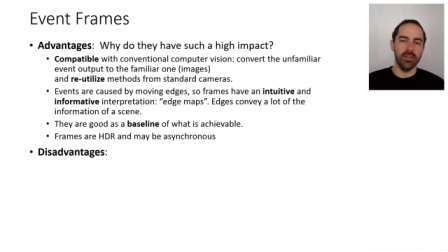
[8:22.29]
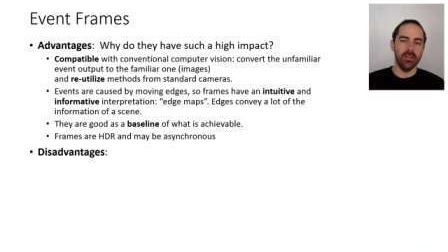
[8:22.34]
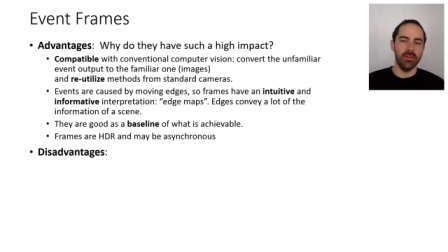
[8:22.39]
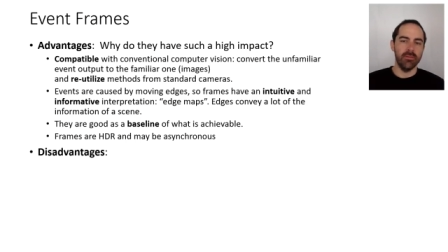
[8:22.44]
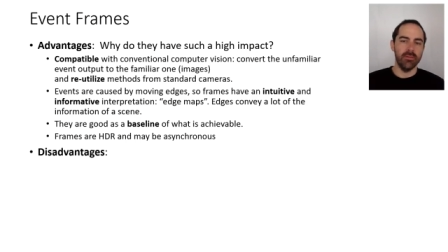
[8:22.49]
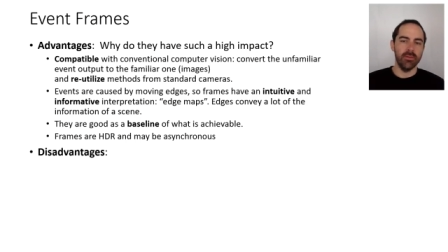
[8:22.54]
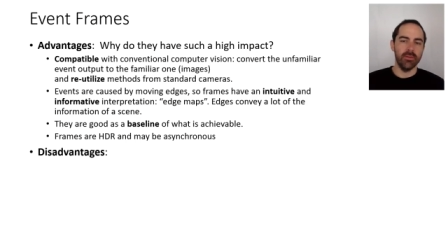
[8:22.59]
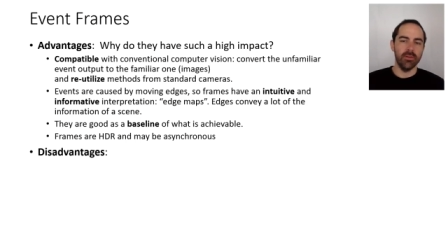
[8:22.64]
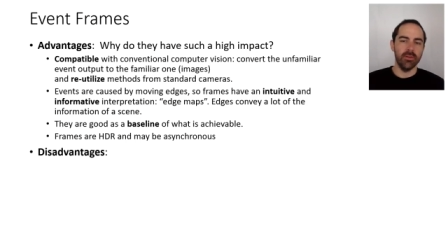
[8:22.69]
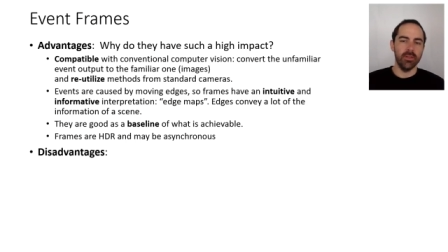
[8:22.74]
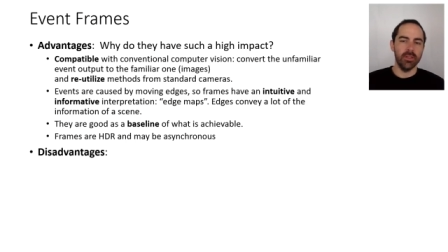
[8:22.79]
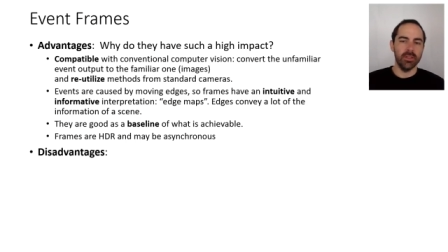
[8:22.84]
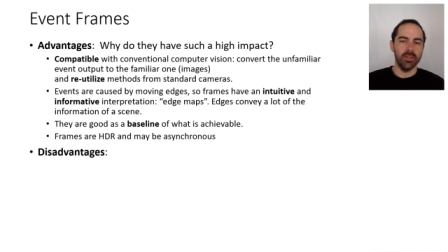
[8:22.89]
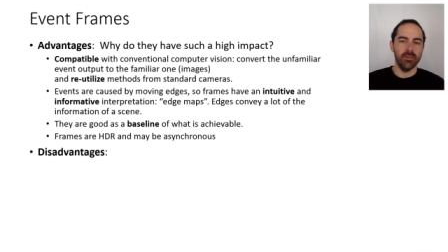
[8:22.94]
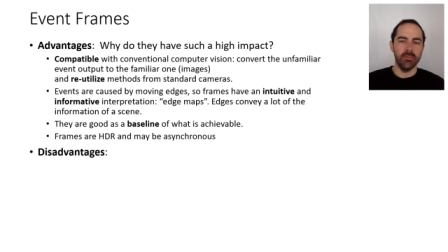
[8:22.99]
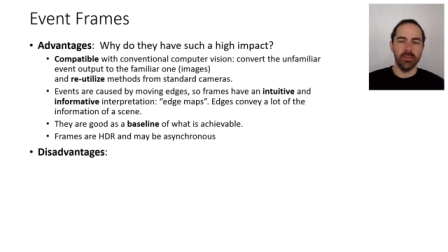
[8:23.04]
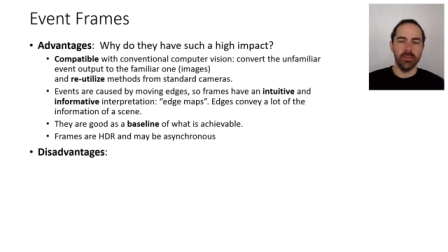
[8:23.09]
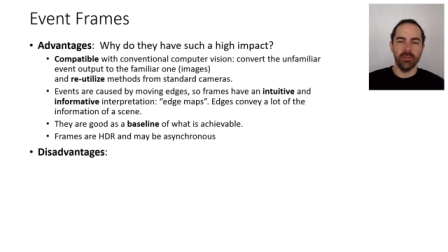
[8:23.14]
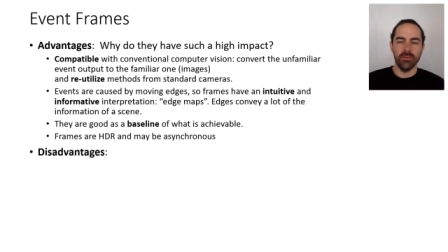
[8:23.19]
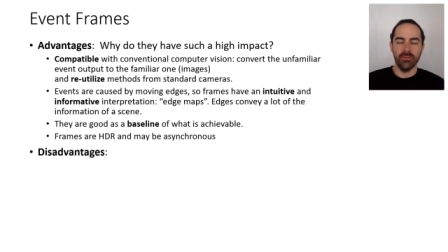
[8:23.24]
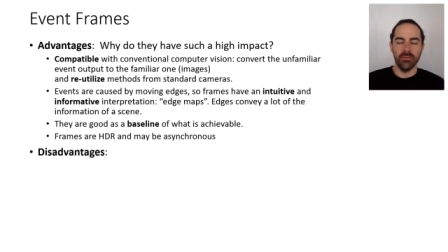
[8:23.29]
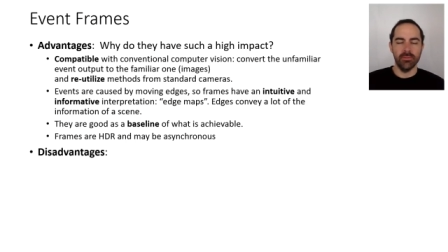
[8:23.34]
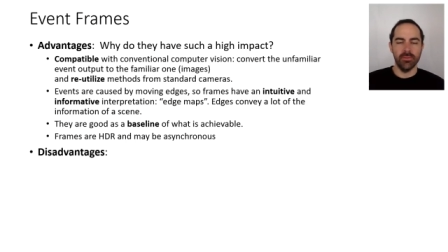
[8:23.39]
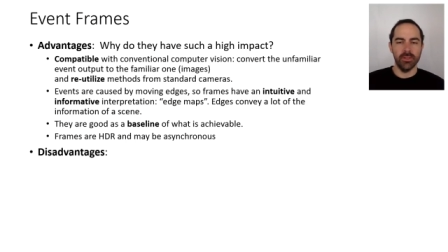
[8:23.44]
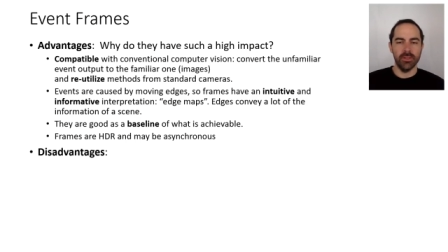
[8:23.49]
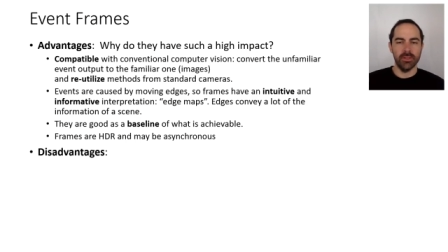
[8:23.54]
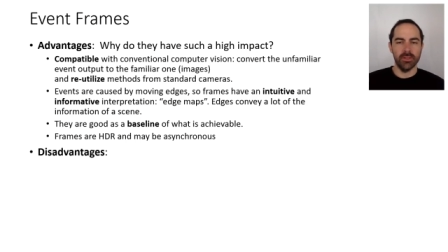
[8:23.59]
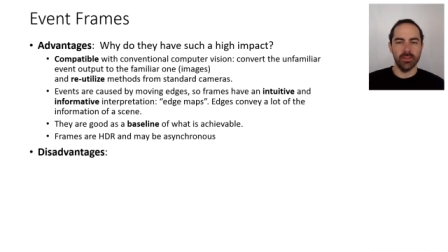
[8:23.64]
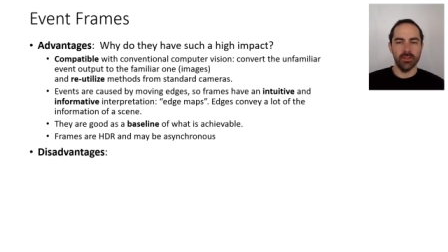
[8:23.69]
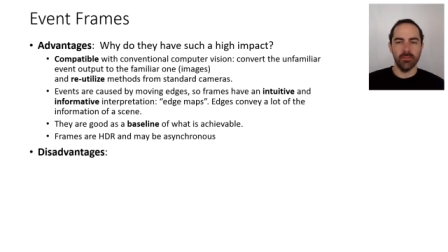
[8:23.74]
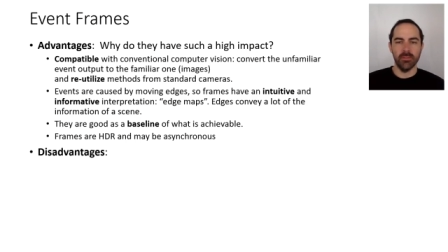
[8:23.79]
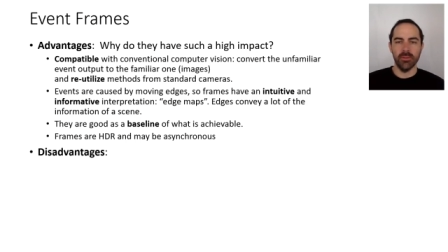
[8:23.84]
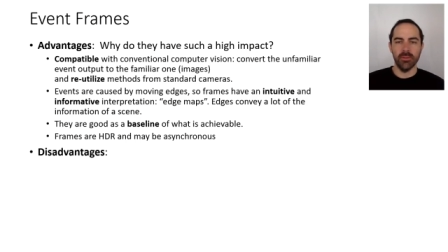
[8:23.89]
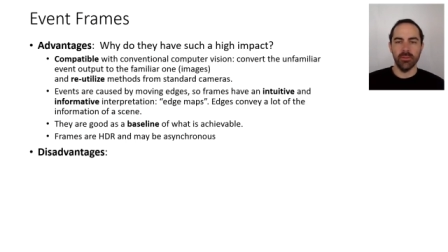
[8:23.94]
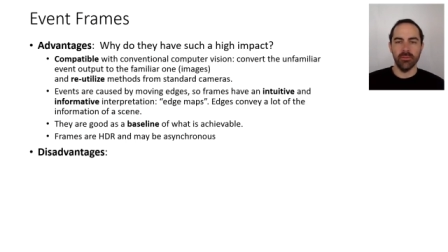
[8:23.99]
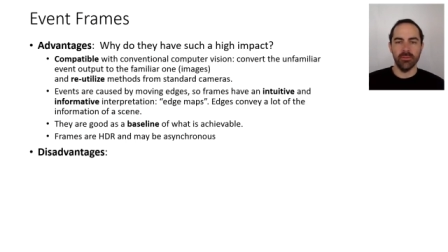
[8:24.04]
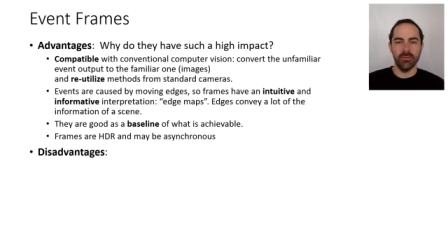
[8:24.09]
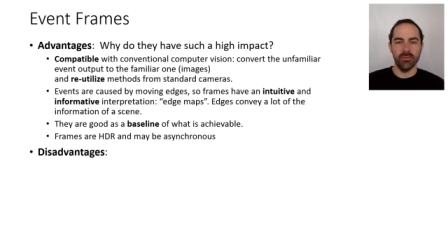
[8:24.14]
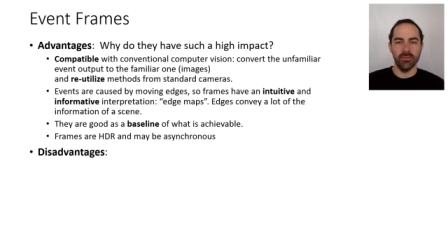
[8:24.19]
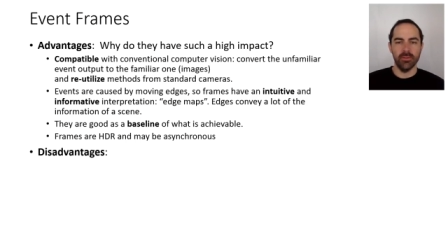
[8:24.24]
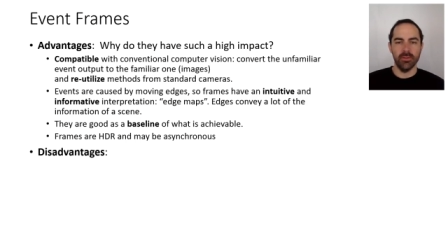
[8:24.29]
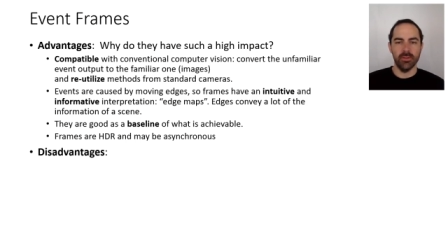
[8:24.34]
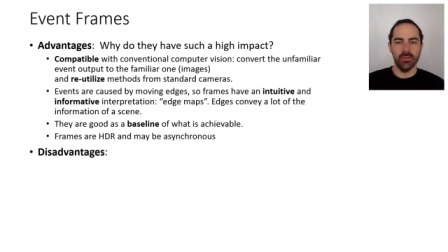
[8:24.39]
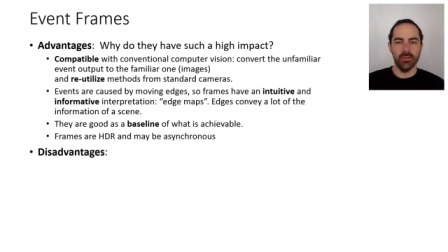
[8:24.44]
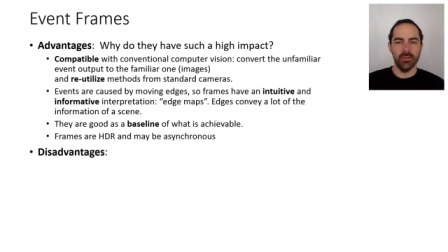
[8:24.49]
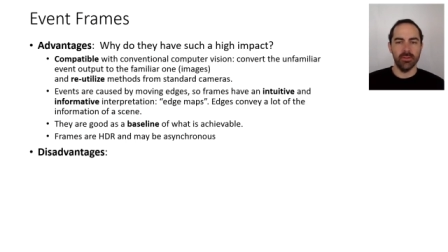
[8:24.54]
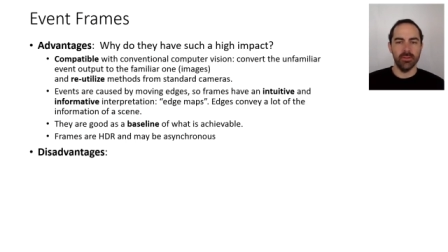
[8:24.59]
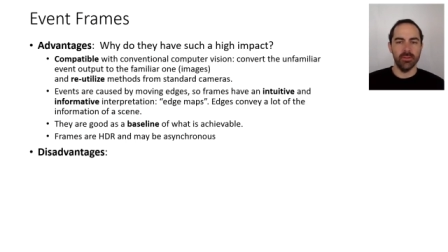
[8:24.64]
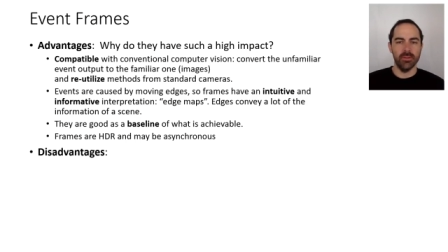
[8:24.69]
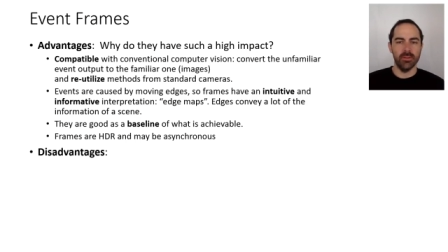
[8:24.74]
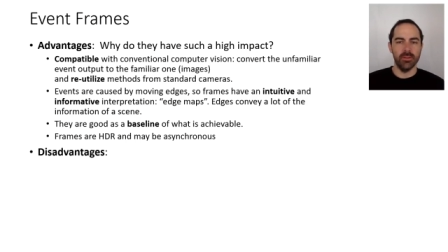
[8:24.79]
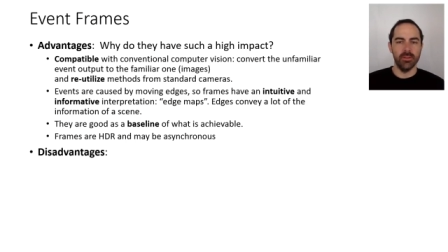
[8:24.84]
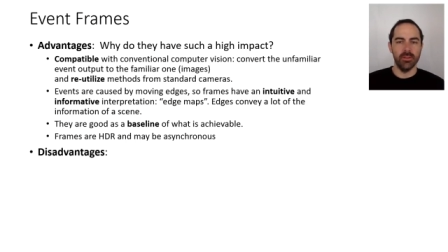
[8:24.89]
if you collect them into a fixed number of uh,